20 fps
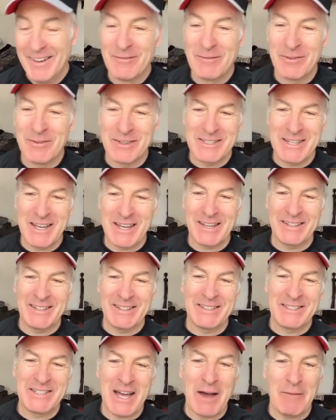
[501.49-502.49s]
for taking the
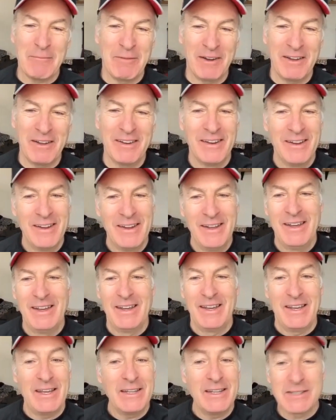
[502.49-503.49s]
job, but
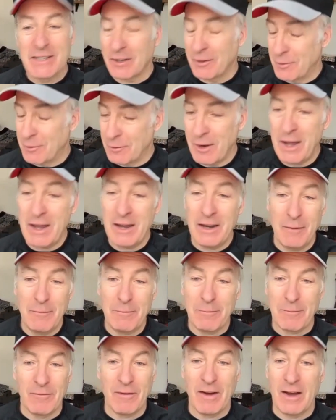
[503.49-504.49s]
he's a great
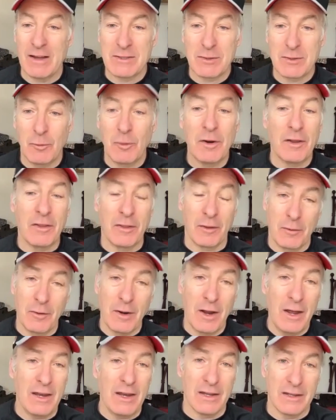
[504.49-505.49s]
improviser, one of the
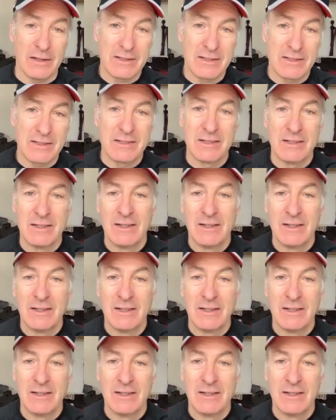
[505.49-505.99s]
greatest,